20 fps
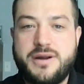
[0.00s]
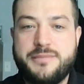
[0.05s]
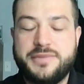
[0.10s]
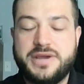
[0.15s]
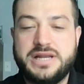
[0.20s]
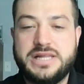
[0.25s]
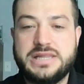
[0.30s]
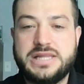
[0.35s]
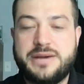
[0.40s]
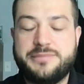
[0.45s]
I'm
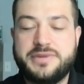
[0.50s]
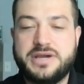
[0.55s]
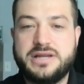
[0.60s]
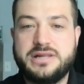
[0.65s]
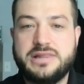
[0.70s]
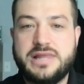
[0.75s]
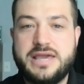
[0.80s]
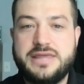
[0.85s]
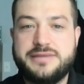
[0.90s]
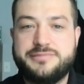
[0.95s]
gonna
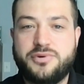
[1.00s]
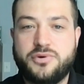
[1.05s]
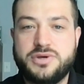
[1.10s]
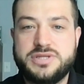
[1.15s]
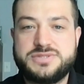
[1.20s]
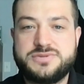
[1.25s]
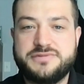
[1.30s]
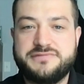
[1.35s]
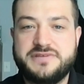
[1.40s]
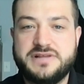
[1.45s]
lay the
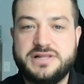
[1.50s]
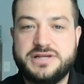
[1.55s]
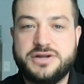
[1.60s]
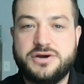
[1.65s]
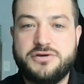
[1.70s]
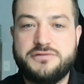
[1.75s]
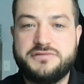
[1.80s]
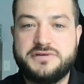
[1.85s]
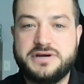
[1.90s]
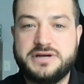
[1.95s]
points with
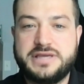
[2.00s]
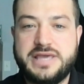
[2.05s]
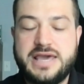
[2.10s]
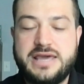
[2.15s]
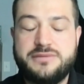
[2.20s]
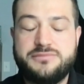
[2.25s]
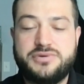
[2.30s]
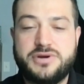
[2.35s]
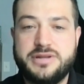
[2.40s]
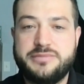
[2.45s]
Villanova
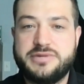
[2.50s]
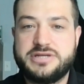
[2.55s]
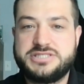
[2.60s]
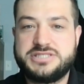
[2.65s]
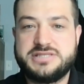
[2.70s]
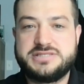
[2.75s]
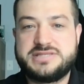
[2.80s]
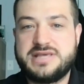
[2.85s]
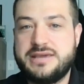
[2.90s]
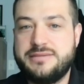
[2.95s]
again, pretty
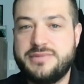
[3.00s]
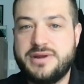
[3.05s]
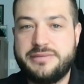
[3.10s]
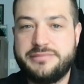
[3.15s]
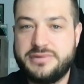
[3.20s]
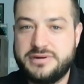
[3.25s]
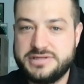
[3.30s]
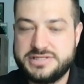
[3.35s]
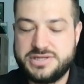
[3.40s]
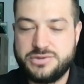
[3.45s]
much the same
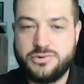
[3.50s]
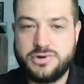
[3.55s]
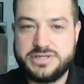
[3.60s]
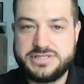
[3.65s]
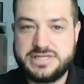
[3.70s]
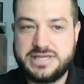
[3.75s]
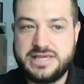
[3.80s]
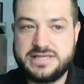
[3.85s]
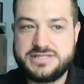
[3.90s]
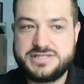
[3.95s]
number as it
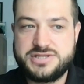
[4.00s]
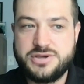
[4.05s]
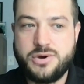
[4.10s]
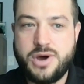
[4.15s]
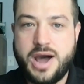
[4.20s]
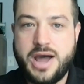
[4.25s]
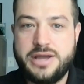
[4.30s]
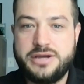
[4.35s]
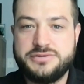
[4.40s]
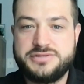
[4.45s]
was against
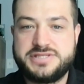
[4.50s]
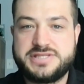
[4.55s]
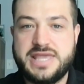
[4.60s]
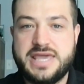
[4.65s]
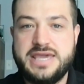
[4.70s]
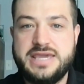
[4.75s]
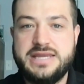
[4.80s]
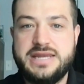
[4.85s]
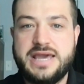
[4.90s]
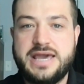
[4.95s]
Ohio
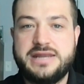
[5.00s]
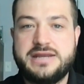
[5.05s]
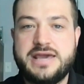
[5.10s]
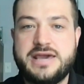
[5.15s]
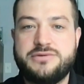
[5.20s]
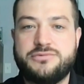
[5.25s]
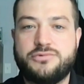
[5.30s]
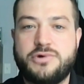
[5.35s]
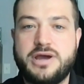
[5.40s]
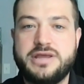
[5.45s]
State, and